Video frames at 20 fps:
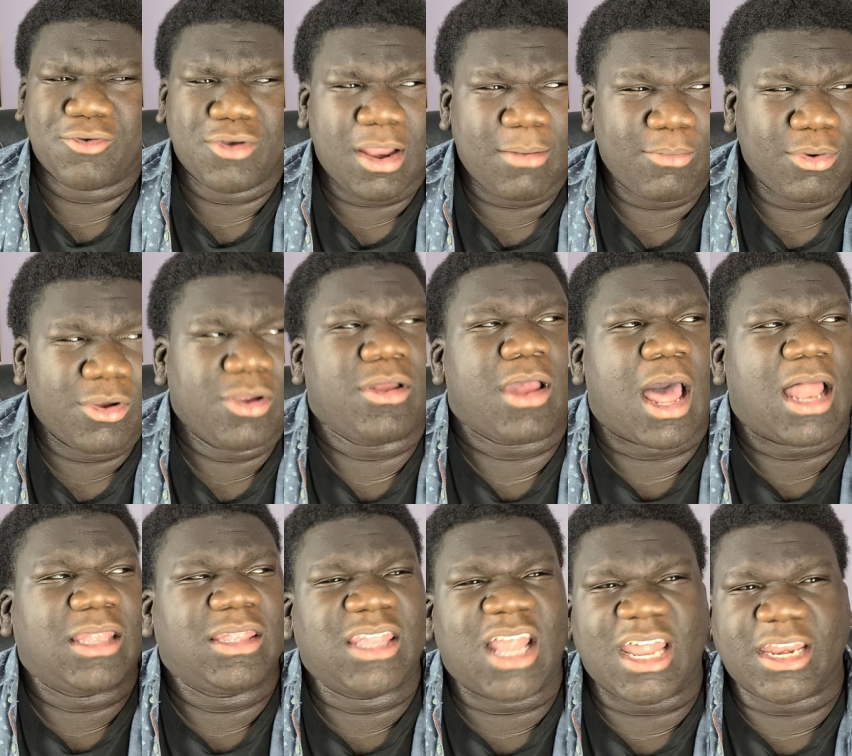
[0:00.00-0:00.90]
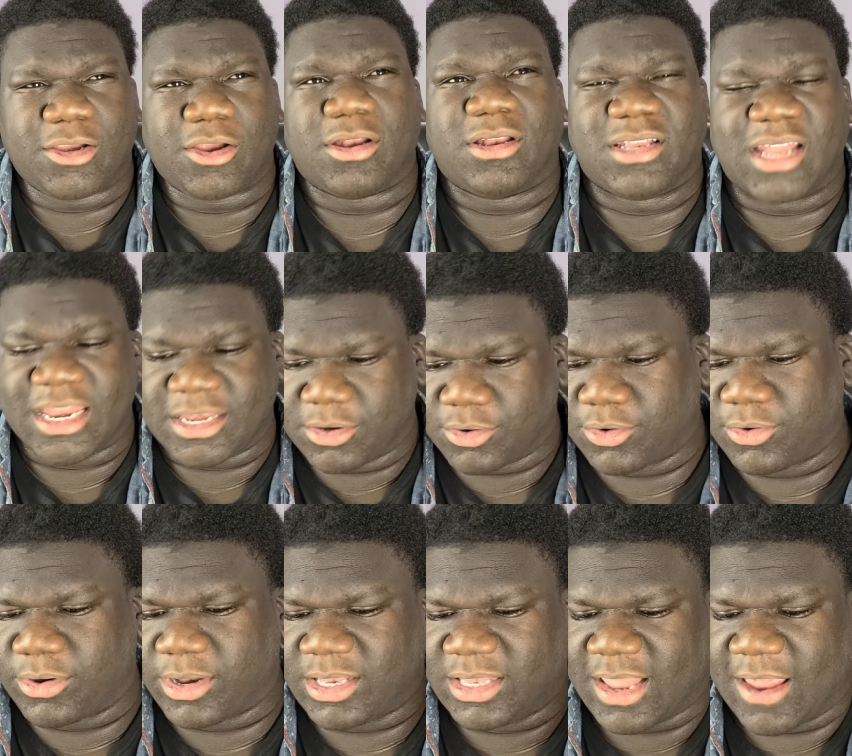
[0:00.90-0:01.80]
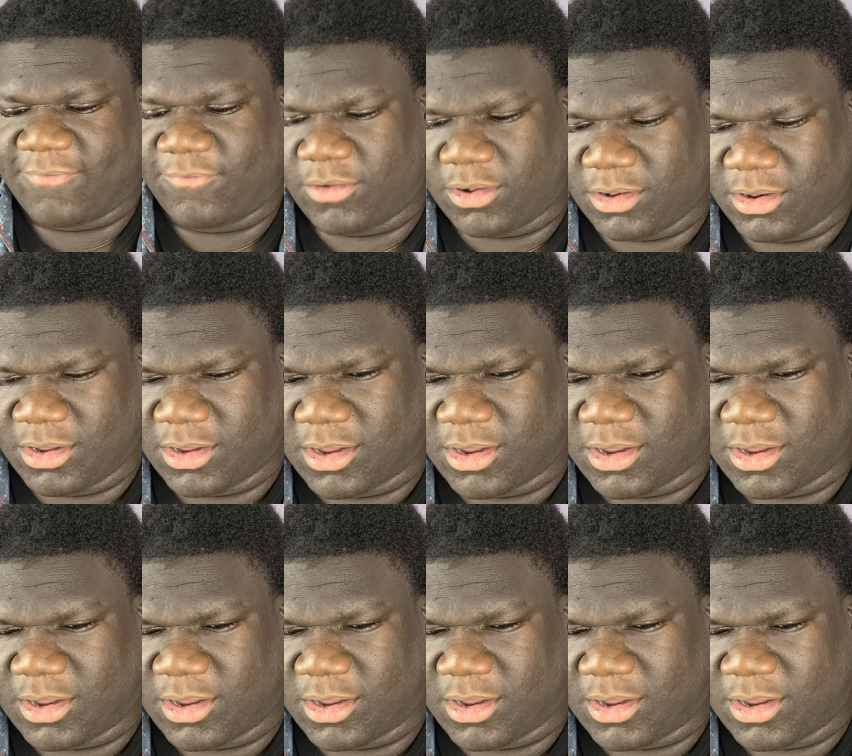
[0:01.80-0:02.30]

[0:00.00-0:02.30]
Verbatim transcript: number? A letter level?